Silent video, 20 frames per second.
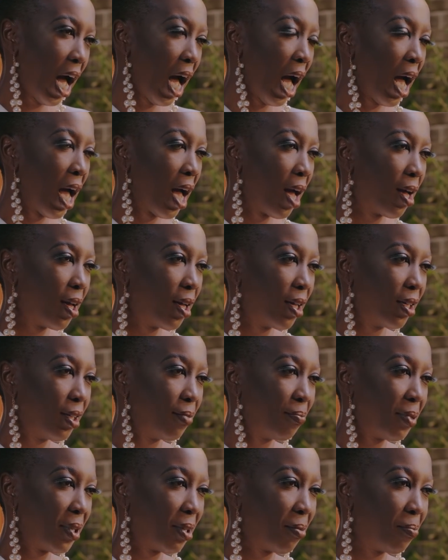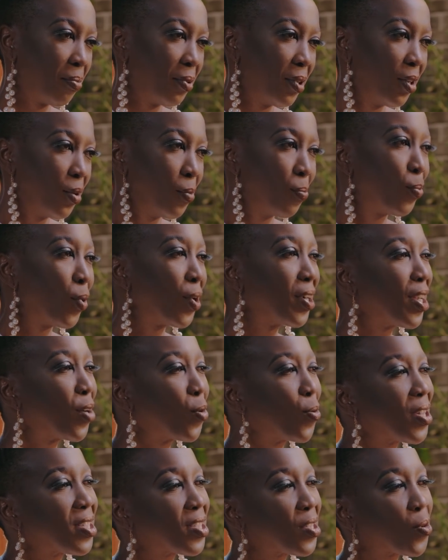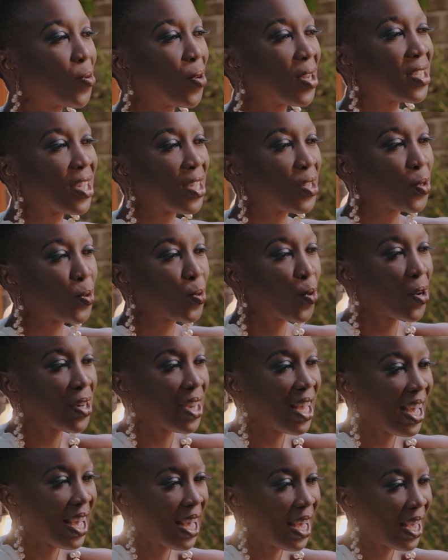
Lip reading: Ah, babe. Okay. Bona wezi kuwacha tu on a high